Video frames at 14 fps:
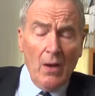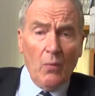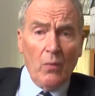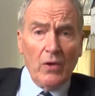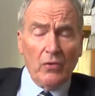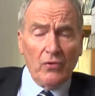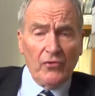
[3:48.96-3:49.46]

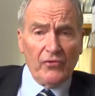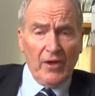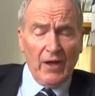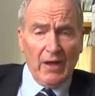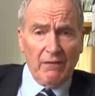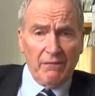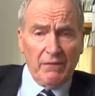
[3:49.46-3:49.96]
We also
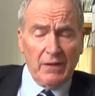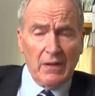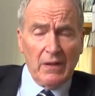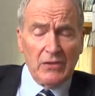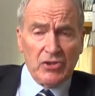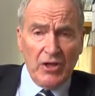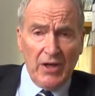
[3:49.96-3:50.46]
have
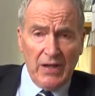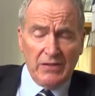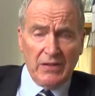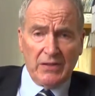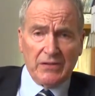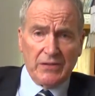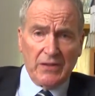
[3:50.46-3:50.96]

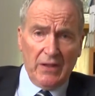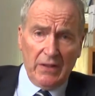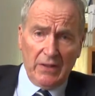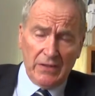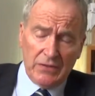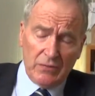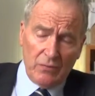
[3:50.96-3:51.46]
genetic
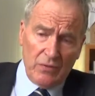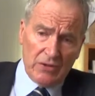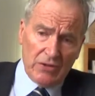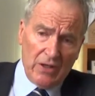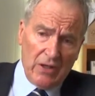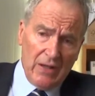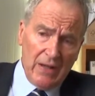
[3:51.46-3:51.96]
studies
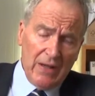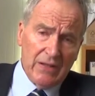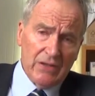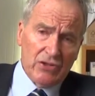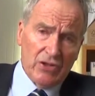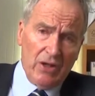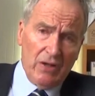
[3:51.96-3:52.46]
which clearly
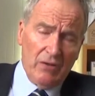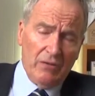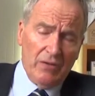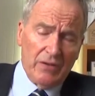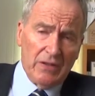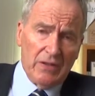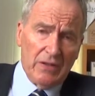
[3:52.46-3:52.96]
show
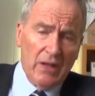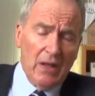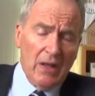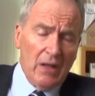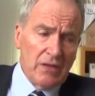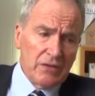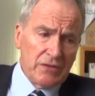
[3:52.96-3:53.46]
that in
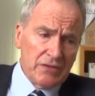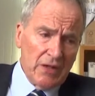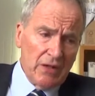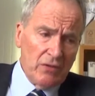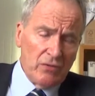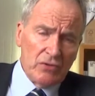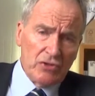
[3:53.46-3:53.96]

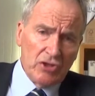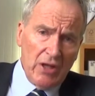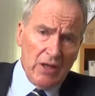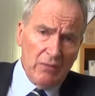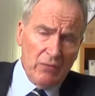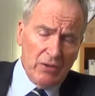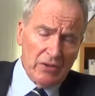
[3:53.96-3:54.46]
single
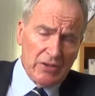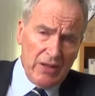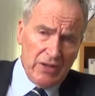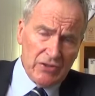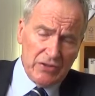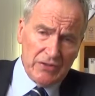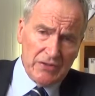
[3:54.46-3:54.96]
gene
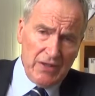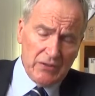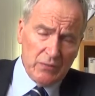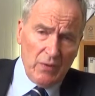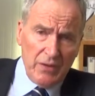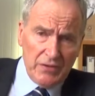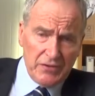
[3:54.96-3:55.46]
mutations,
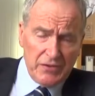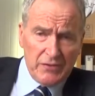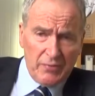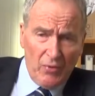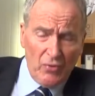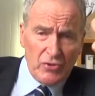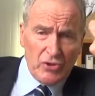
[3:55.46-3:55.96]
that's where there's a
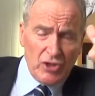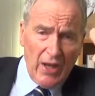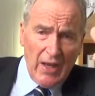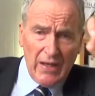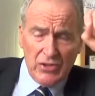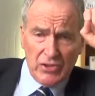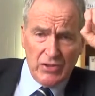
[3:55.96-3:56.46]
small
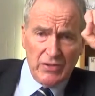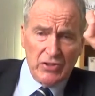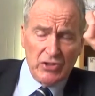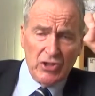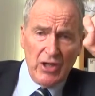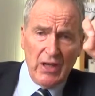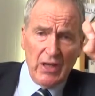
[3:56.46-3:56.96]
change in the
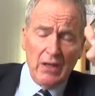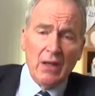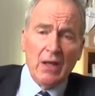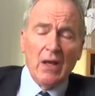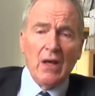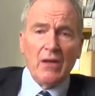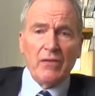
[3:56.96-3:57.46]
gene
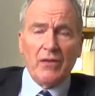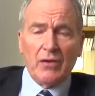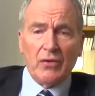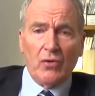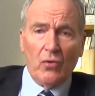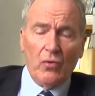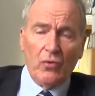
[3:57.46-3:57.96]

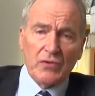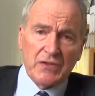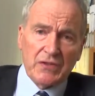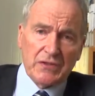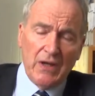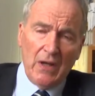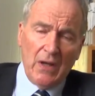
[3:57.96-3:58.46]
that
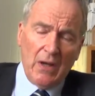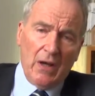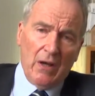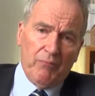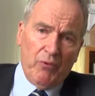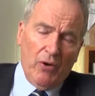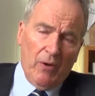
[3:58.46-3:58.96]
causes
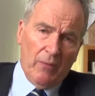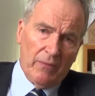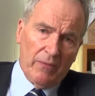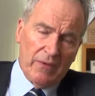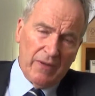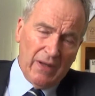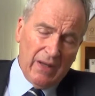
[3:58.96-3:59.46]
a problem with the